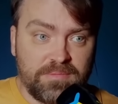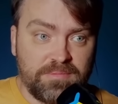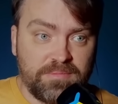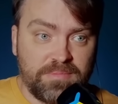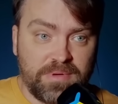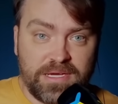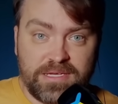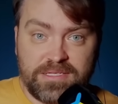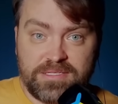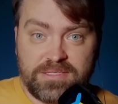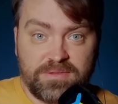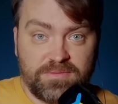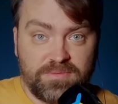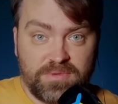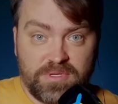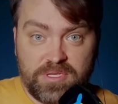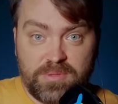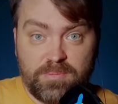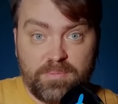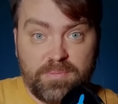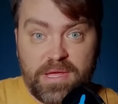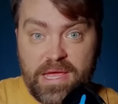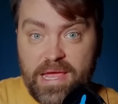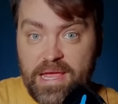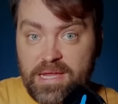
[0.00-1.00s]
But
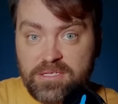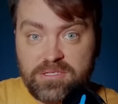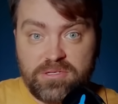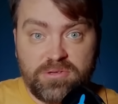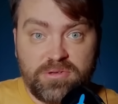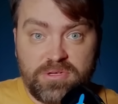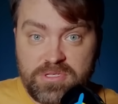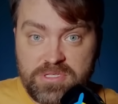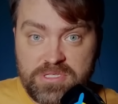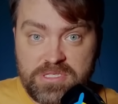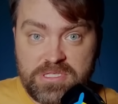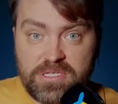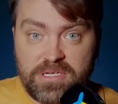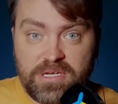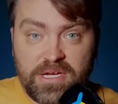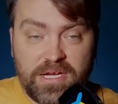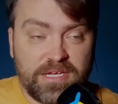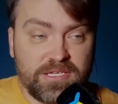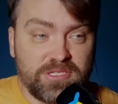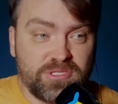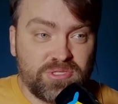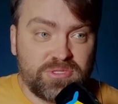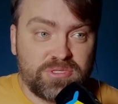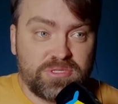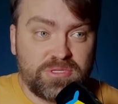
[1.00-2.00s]
with patrons,
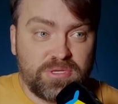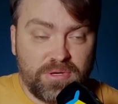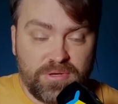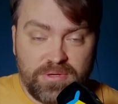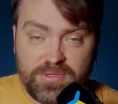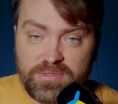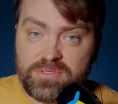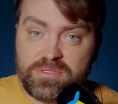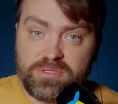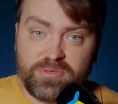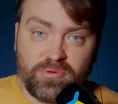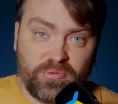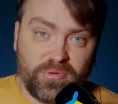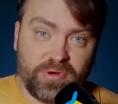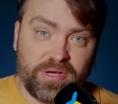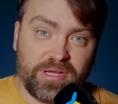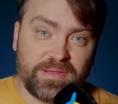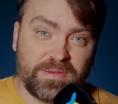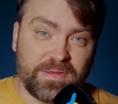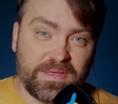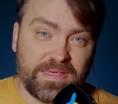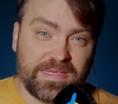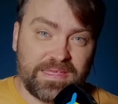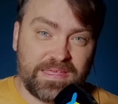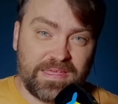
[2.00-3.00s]
I don't
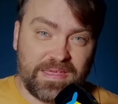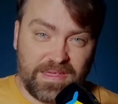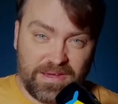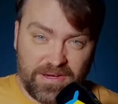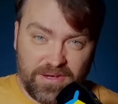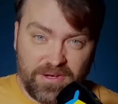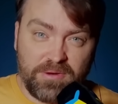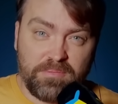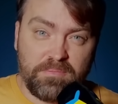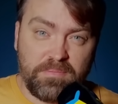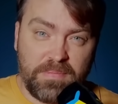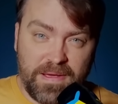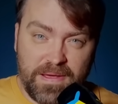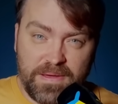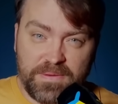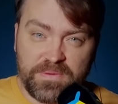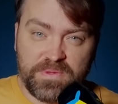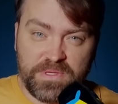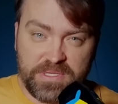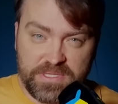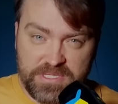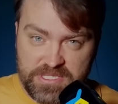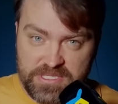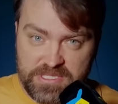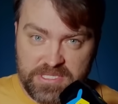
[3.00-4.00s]
really care
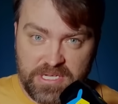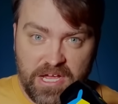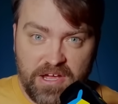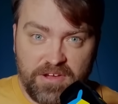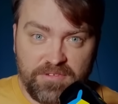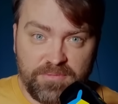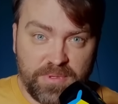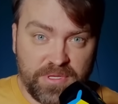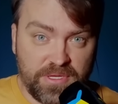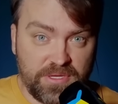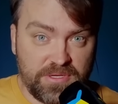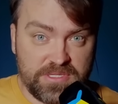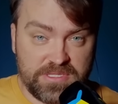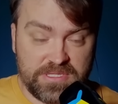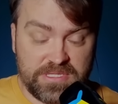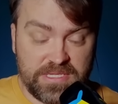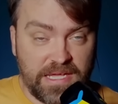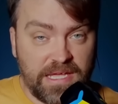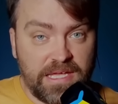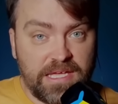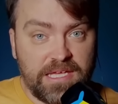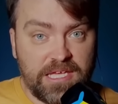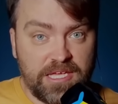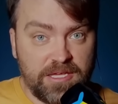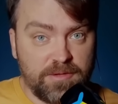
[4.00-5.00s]
about that stuff because
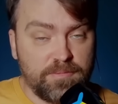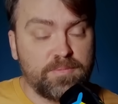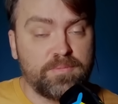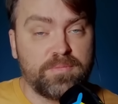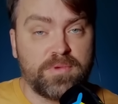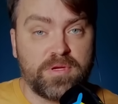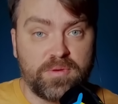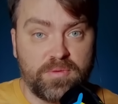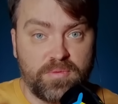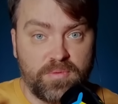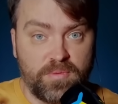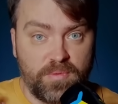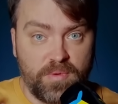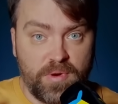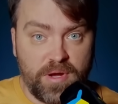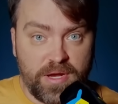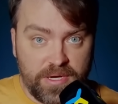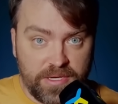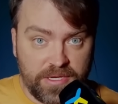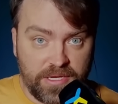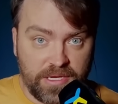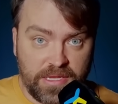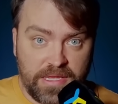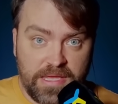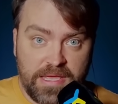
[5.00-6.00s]
they keep me
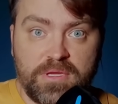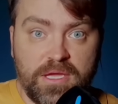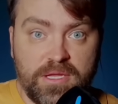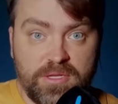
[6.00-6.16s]
running.